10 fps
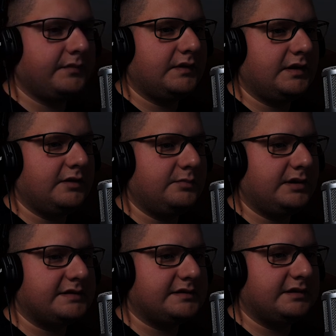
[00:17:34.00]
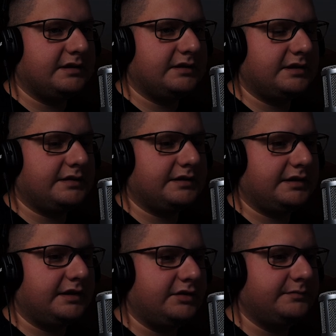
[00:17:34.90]
I place it right
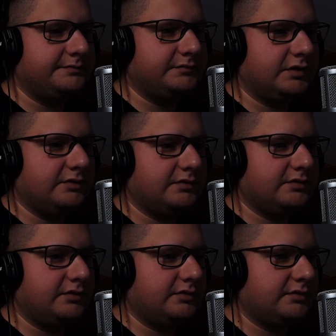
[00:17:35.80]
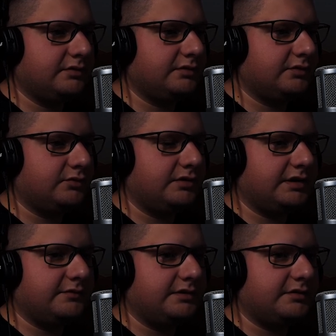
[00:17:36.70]
here to
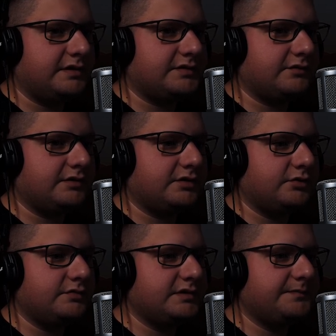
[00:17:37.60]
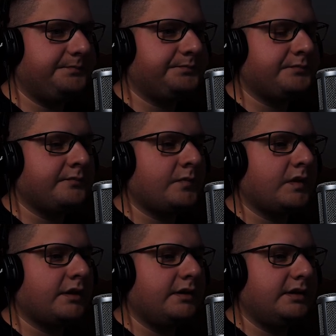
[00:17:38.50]
connect with the rest of the nodes.
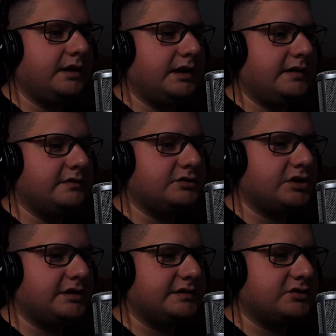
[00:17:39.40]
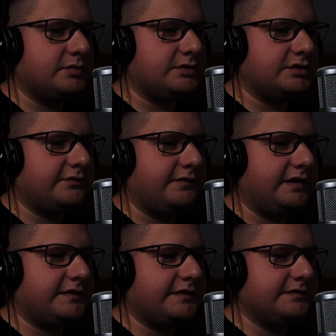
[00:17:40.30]
I will check this option
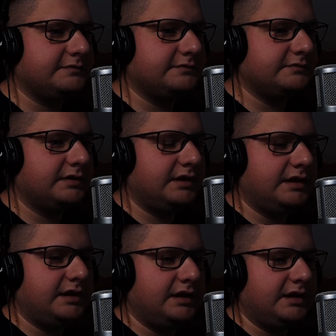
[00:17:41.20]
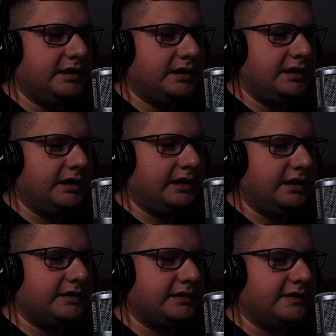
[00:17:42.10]
fit,
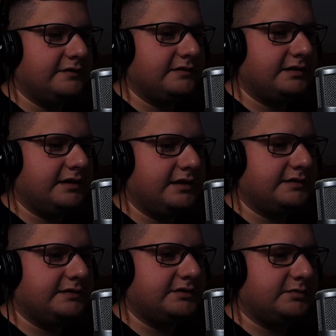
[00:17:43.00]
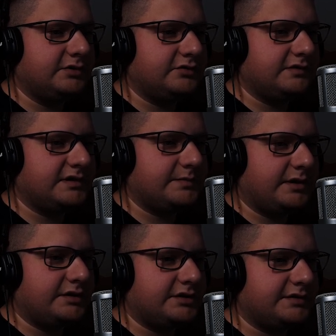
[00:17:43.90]
and I will add a little bit of
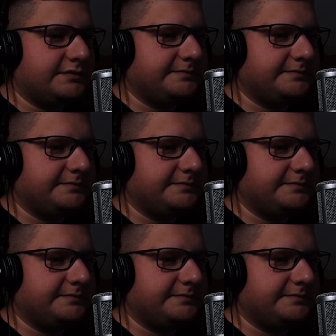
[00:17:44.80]
dispersion.